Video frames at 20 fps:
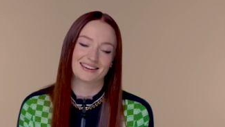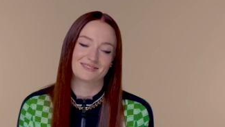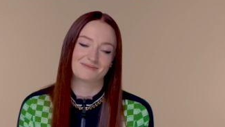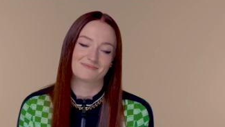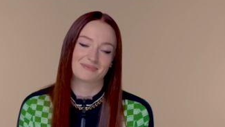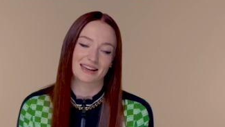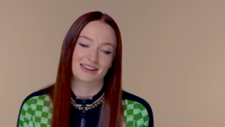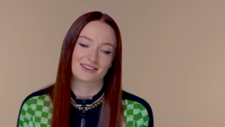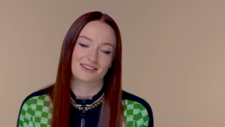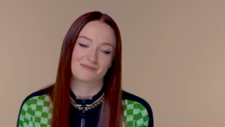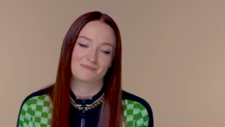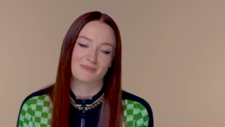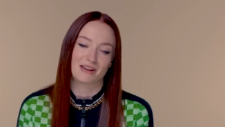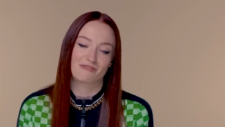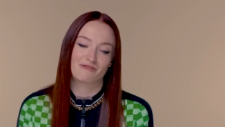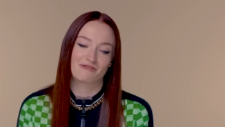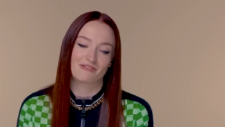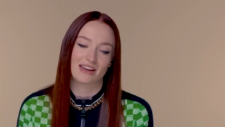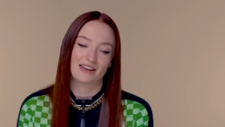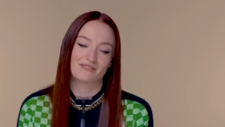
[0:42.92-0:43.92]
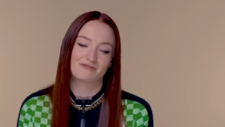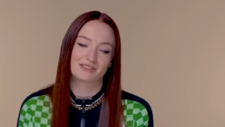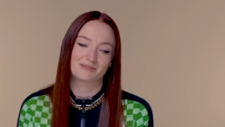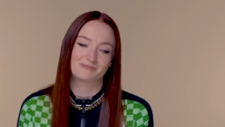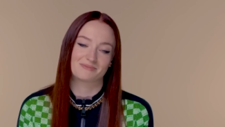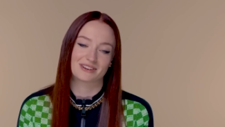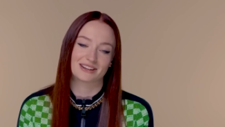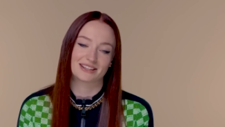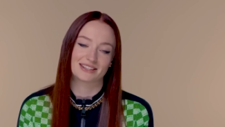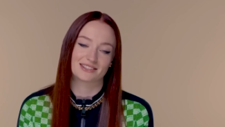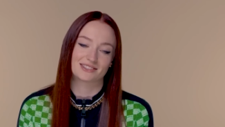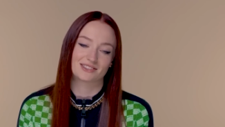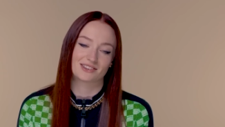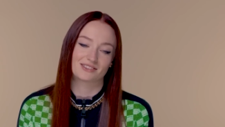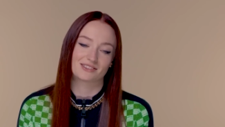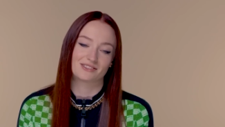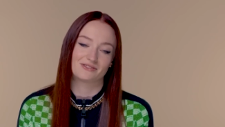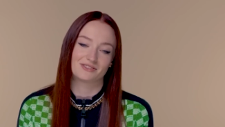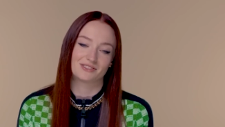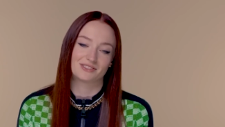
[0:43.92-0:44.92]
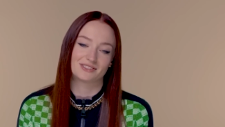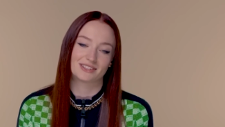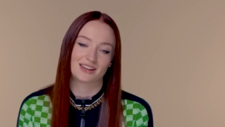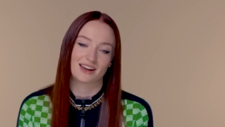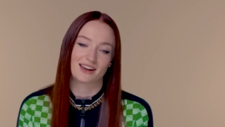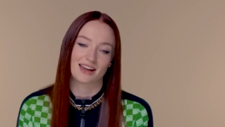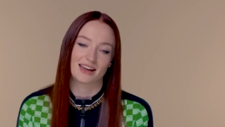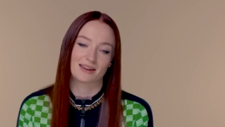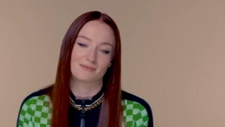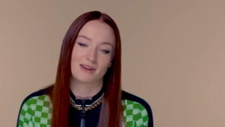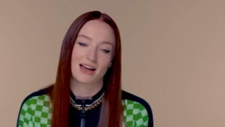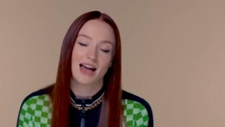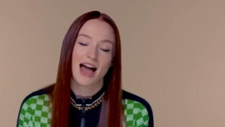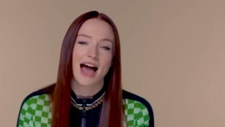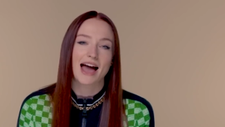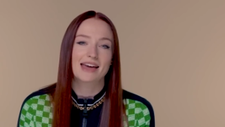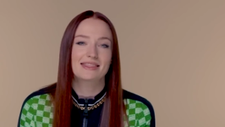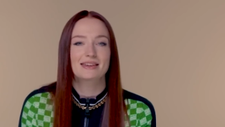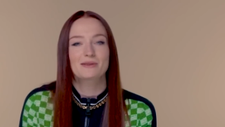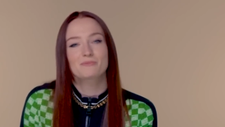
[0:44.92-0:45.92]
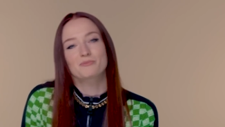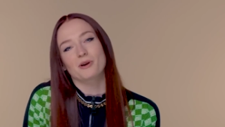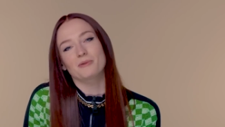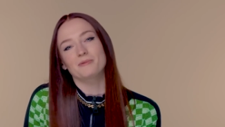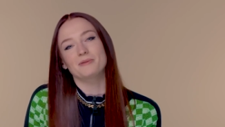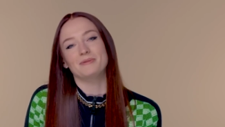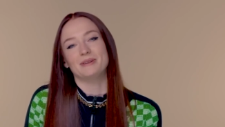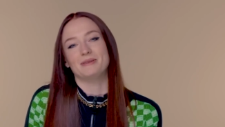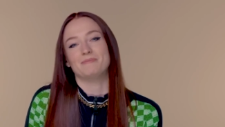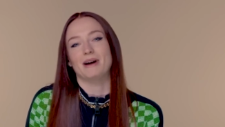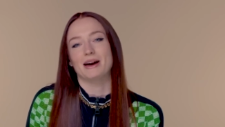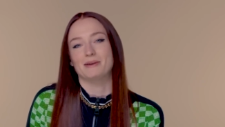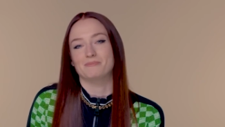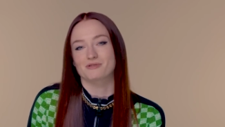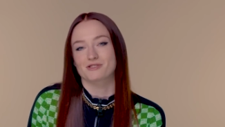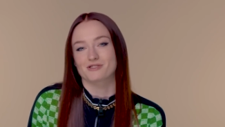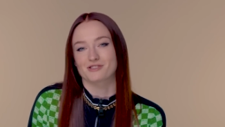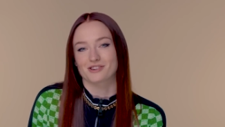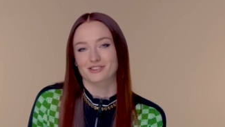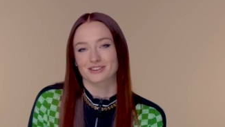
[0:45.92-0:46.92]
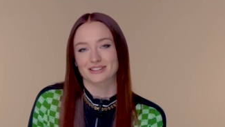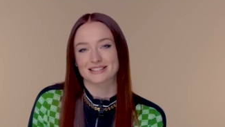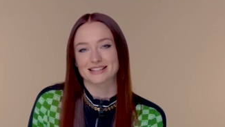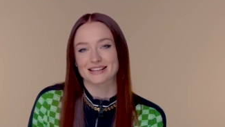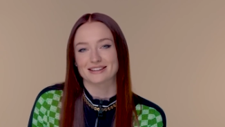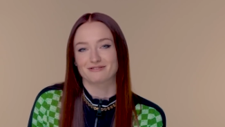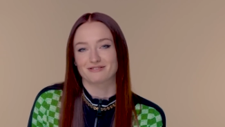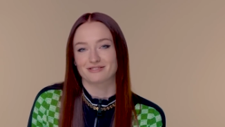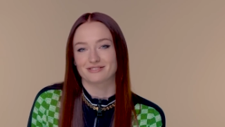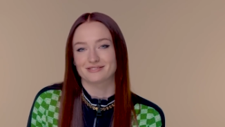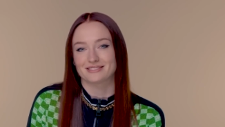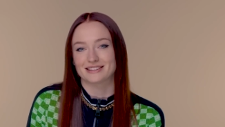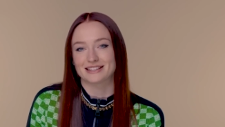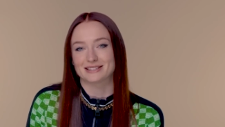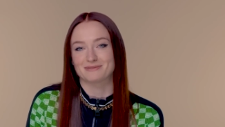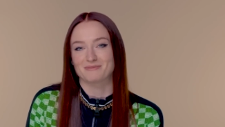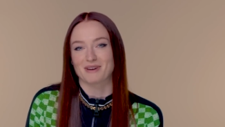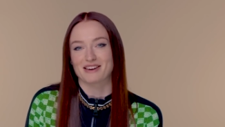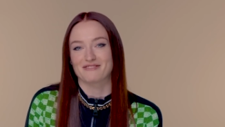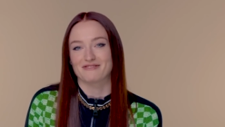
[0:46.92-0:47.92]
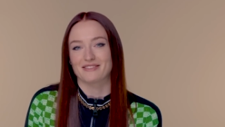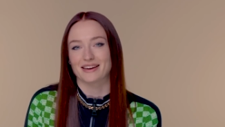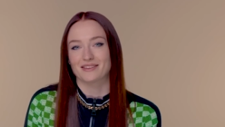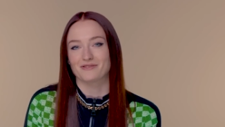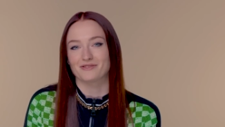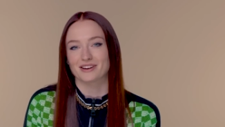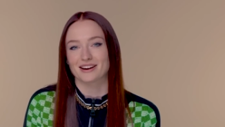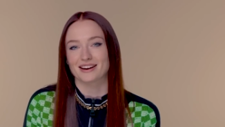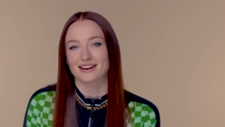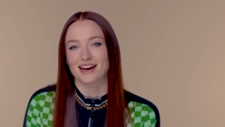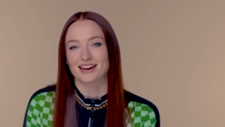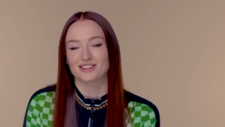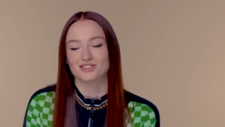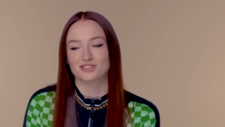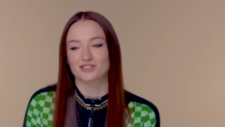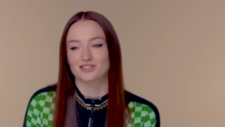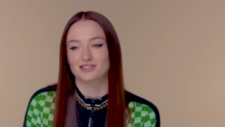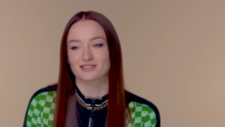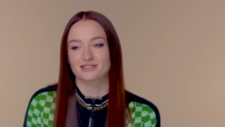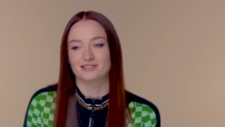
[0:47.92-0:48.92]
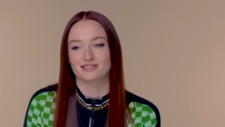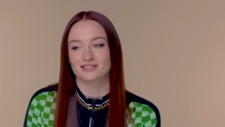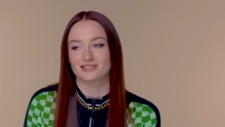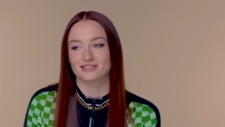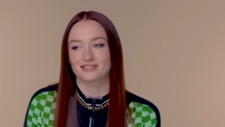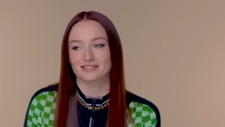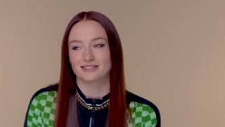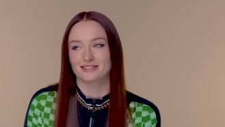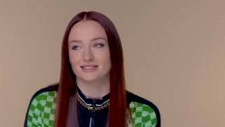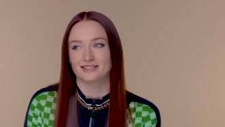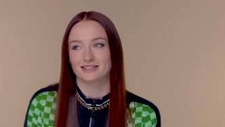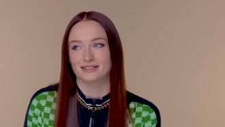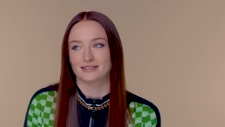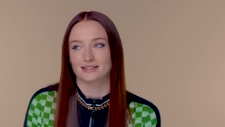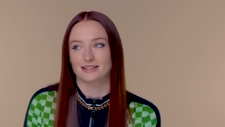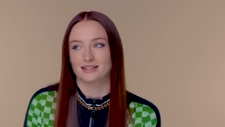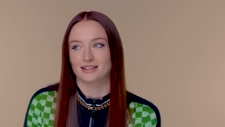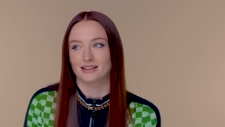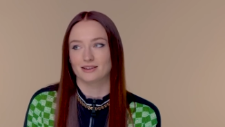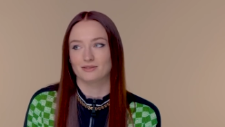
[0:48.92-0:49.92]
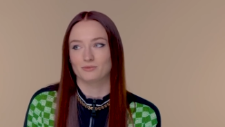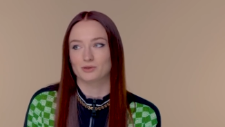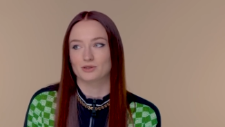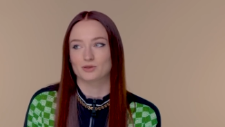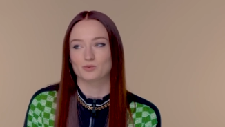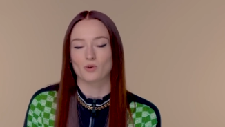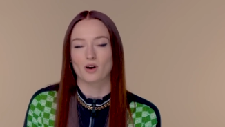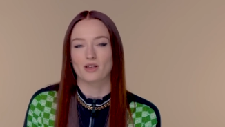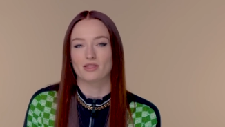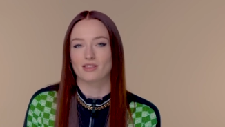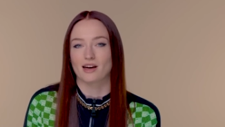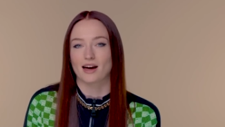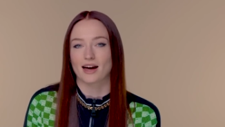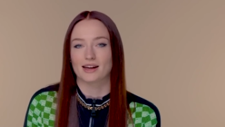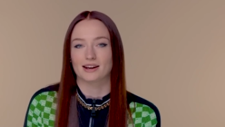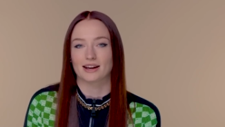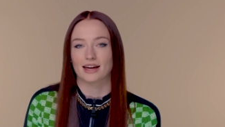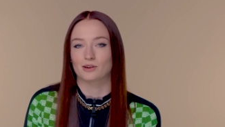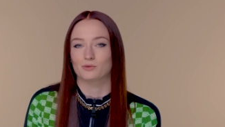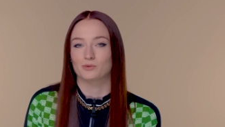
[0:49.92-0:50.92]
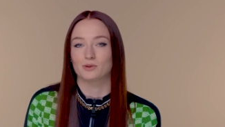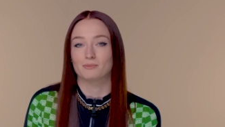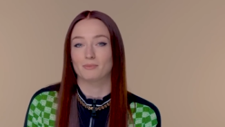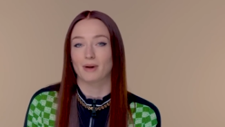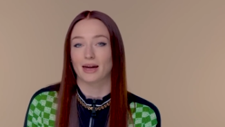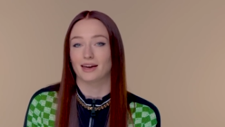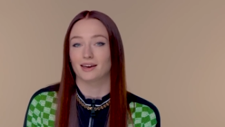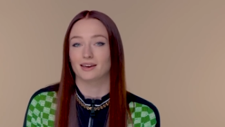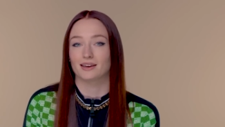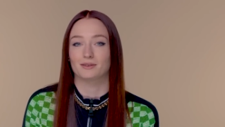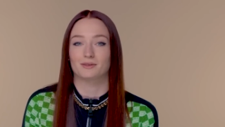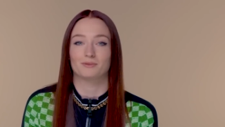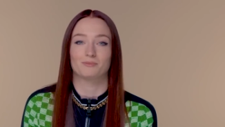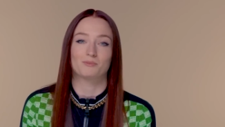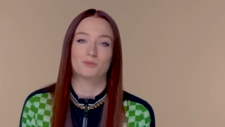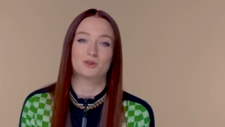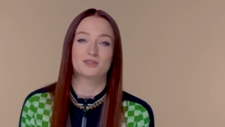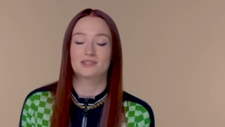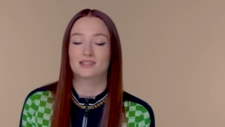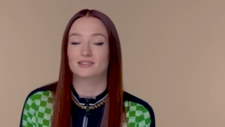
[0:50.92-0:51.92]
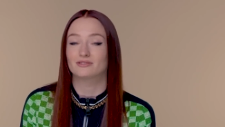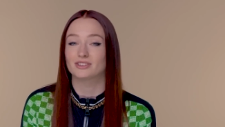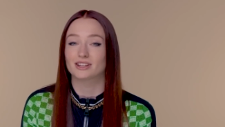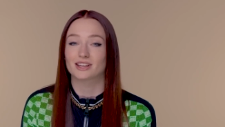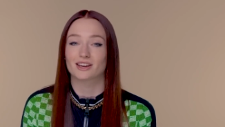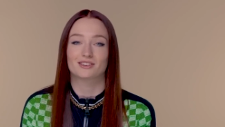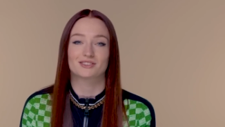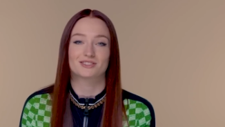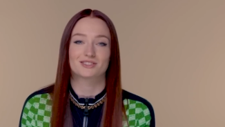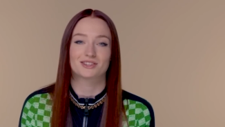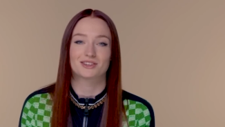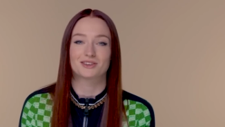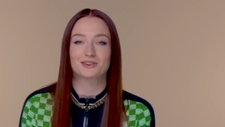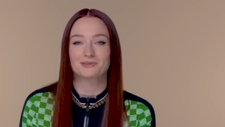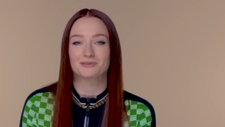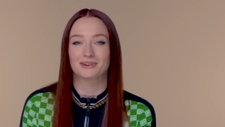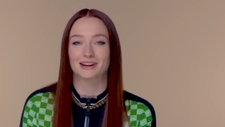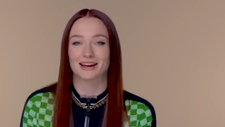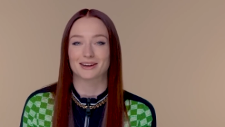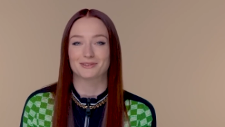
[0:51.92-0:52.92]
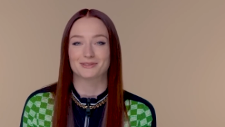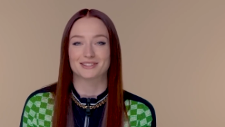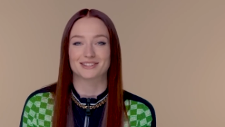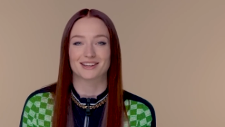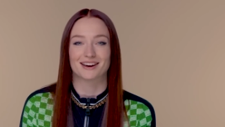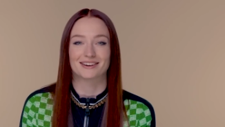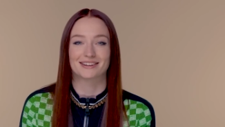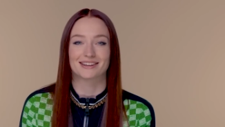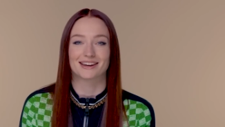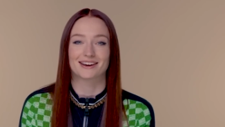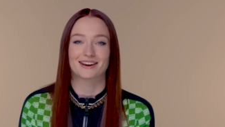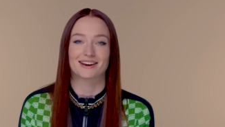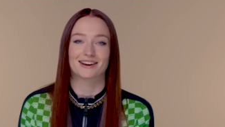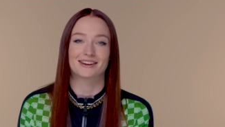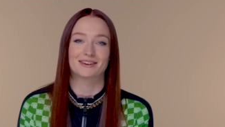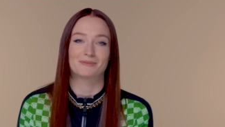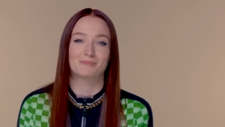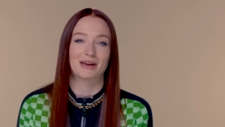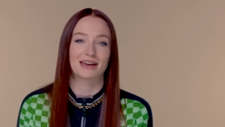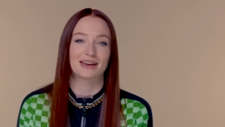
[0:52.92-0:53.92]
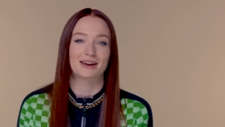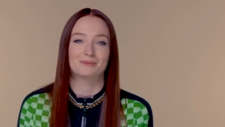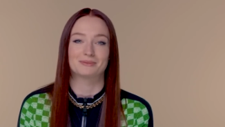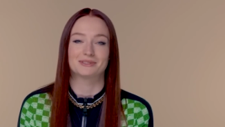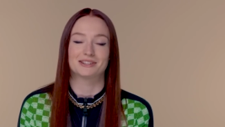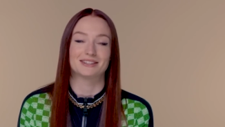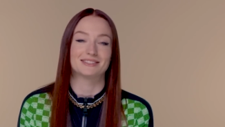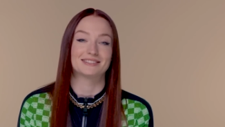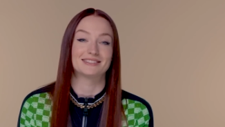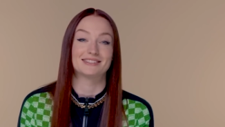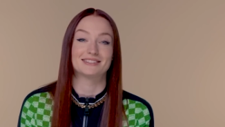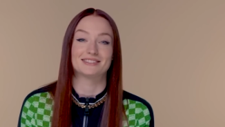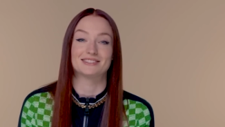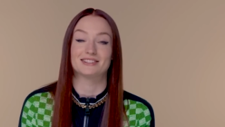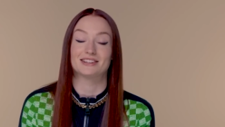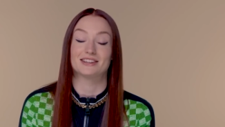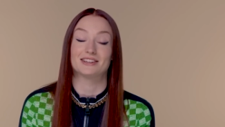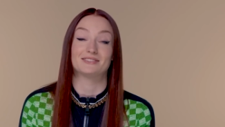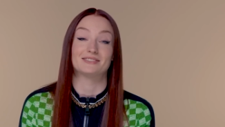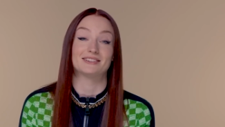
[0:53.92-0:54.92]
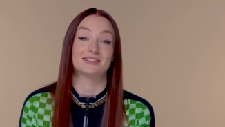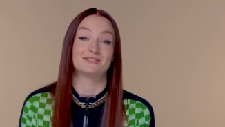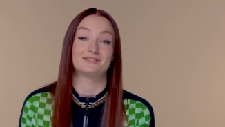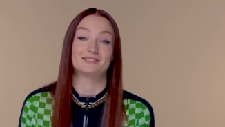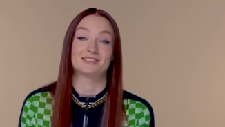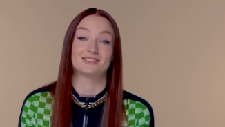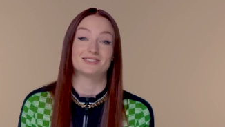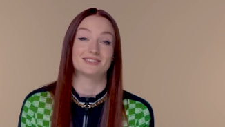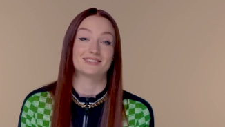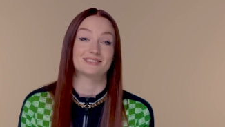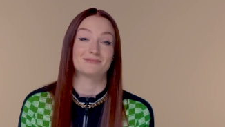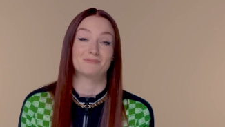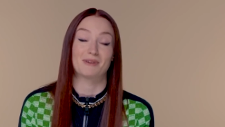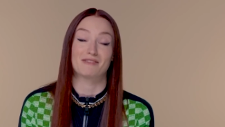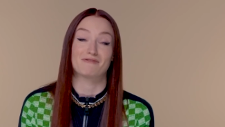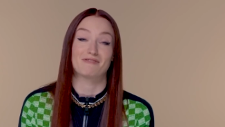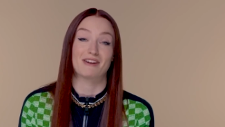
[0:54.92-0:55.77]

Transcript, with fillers: Oh my God, my favorite Britney song of all time. I think probably My Prerogative is my favorite. I just, it was one that I like would make music videos to when I was younger and make up dances to, and it was just my